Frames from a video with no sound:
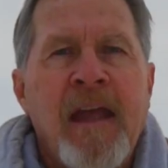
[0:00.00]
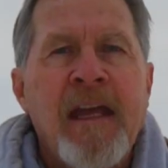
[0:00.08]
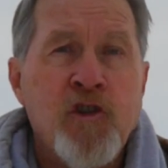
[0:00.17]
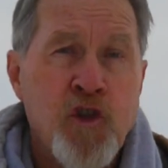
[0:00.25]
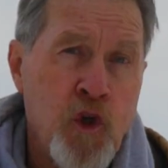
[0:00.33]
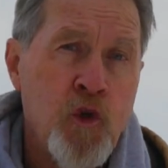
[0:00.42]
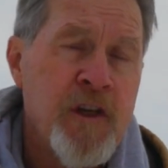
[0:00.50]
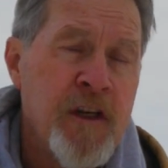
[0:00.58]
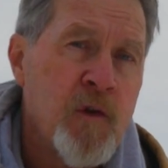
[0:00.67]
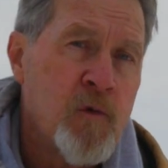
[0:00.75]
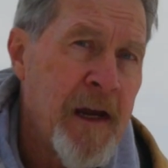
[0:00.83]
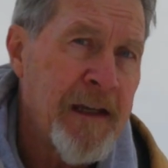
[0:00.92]
In
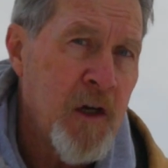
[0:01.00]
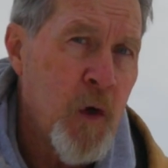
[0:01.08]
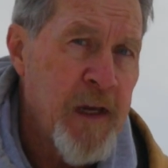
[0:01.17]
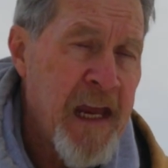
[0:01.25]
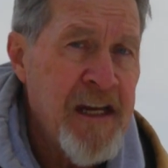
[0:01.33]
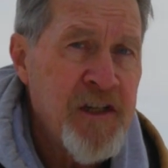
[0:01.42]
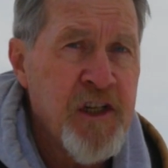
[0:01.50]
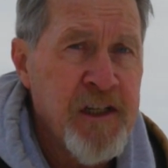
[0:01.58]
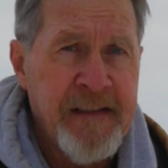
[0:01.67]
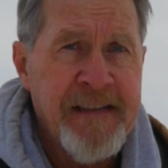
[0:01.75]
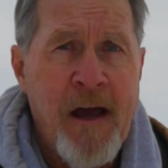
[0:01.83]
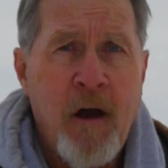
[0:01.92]
choosing the right
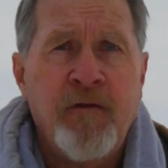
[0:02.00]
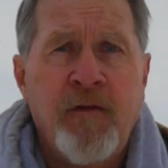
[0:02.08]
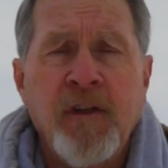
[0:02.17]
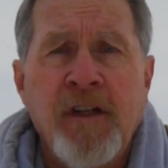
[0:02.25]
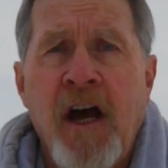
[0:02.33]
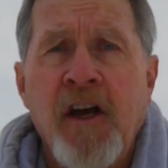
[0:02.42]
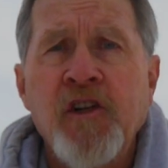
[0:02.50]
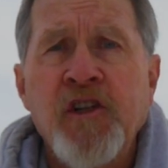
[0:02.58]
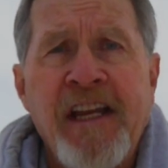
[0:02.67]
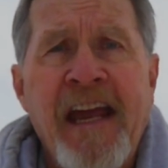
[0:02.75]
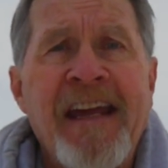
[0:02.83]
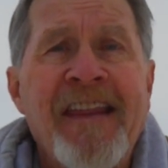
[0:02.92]
location, it's helpful to
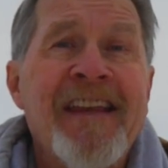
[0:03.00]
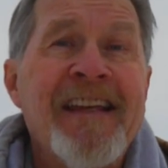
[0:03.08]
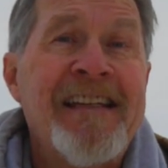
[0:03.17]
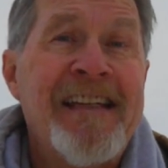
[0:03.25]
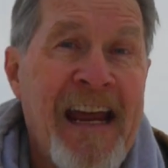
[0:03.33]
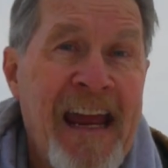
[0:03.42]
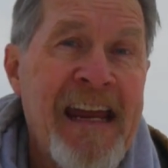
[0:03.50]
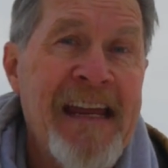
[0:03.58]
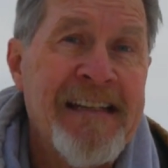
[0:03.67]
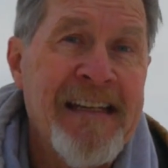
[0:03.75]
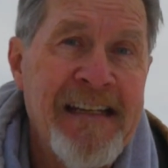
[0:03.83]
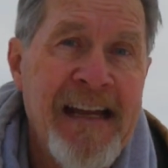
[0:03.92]
understand the
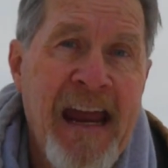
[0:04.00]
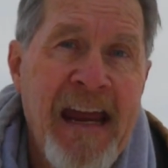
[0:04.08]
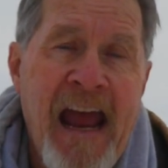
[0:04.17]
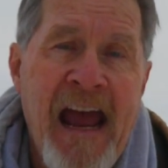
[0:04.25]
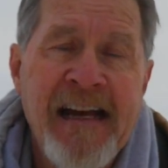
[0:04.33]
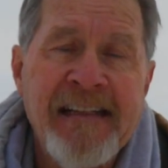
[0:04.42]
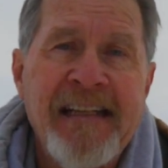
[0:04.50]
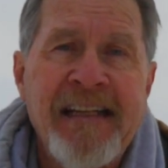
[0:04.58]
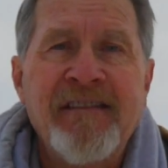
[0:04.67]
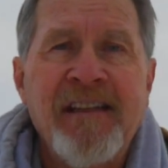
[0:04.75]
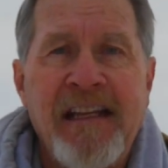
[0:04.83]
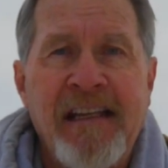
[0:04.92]
day-to-day -day
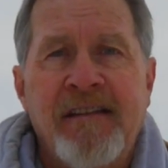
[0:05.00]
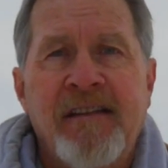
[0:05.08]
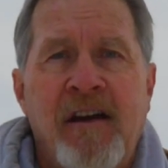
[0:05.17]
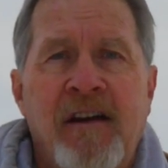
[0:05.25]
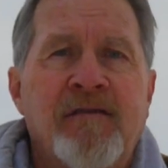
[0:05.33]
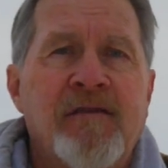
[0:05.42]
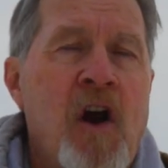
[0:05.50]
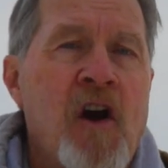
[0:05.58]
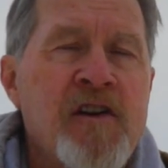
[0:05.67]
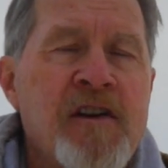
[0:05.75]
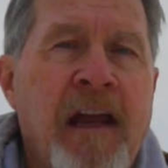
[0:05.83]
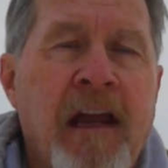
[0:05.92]
activities of
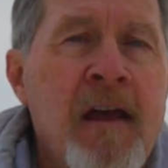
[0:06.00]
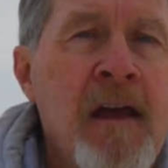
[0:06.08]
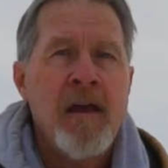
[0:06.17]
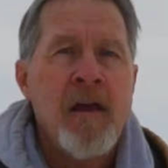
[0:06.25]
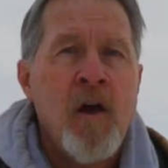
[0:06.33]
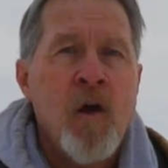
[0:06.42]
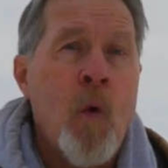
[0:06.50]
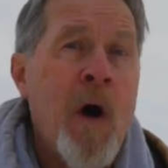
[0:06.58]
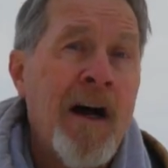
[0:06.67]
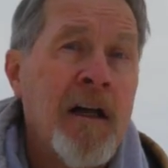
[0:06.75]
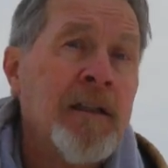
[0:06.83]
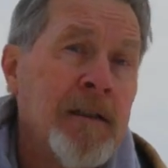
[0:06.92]
gardening.
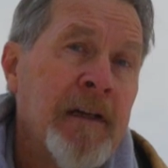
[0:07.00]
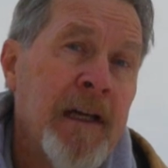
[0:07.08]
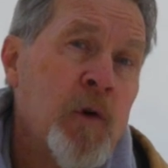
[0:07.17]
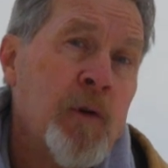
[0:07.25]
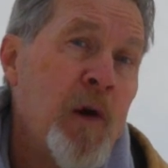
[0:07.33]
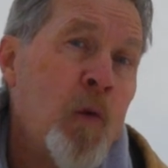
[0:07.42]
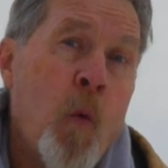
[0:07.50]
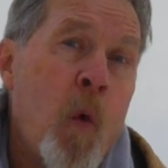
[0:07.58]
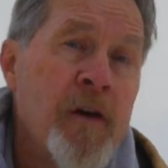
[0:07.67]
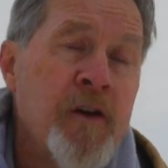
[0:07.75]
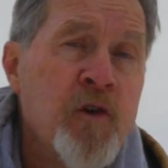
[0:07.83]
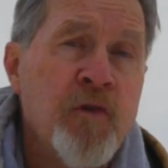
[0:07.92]
While it would be
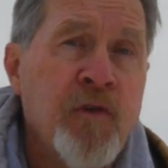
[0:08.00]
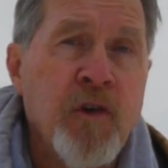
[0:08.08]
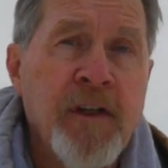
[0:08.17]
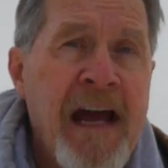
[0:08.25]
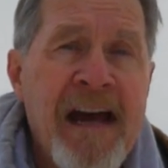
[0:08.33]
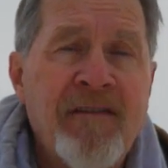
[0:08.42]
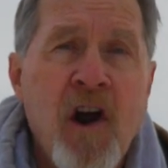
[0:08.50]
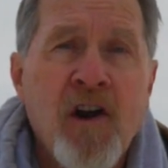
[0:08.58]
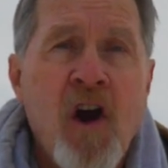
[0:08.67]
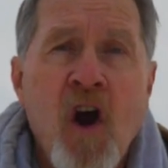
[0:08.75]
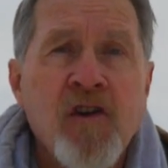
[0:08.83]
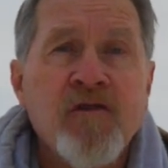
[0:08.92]
wonderful to have our
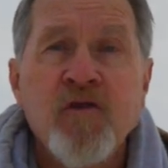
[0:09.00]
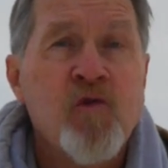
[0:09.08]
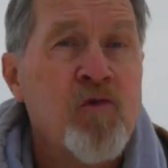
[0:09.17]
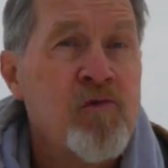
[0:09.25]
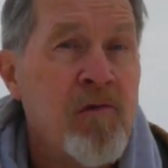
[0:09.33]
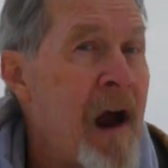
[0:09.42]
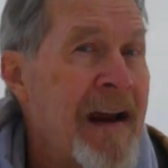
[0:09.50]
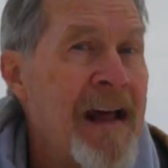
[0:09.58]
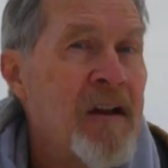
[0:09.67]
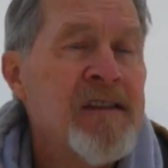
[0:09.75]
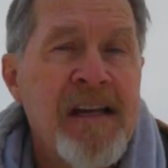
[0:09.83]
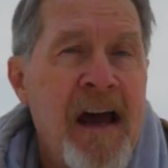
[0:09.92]
gardens right
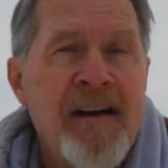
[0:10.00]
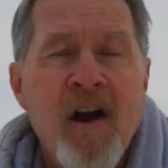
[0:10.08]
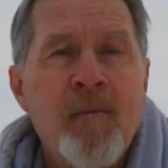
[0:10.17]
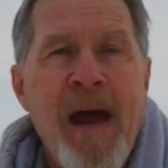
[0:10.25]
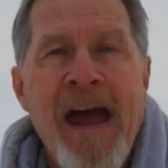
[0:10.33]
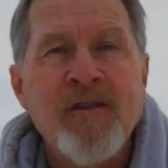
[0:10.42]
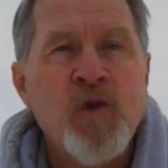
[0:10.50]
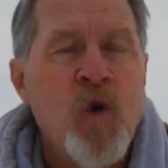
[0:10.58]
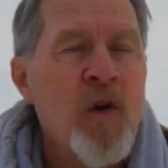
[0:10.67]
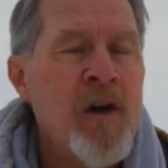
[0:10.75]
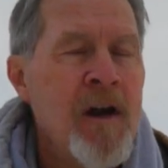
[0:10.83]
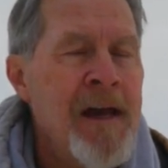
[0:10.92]
outside our back
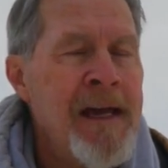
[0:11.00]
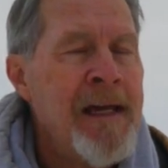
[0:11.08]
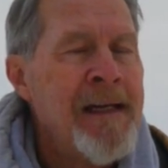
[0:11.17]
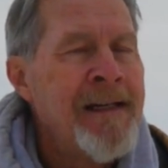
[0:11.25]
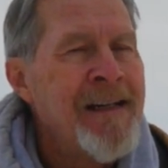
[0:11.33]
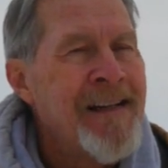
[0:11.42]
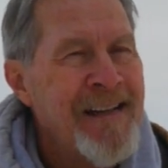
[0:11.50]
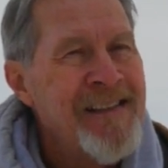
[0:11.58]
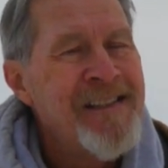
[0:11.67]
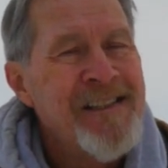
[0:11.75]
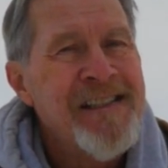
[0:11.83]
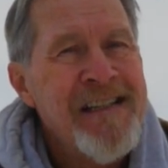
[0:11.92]
door,
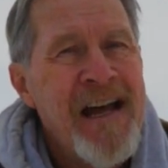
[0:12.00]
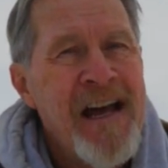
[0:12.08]
that's just